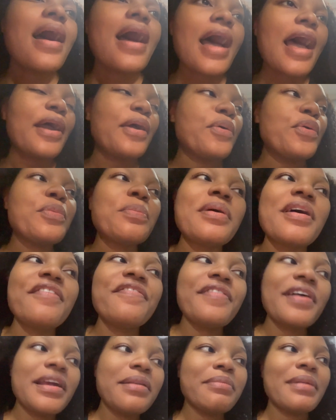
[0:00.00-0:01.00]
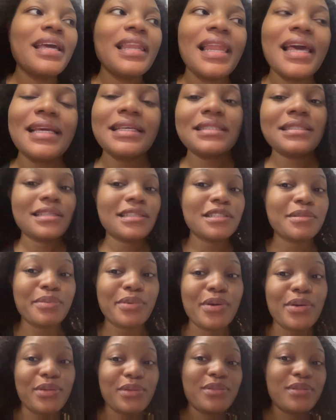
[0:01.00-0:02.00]
I hope I find my license
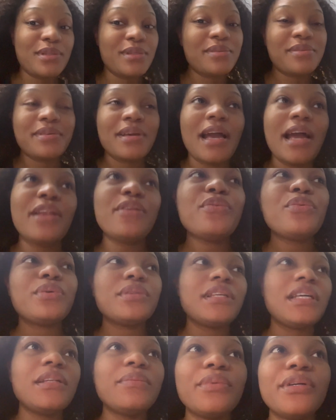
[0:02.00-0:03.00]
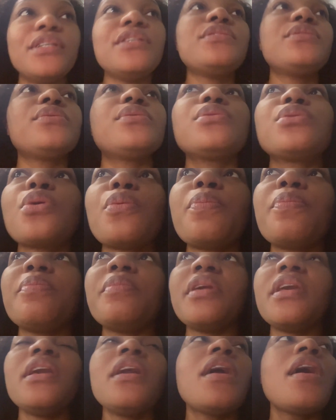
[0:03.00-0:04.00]
because I don't want anybody to stop me.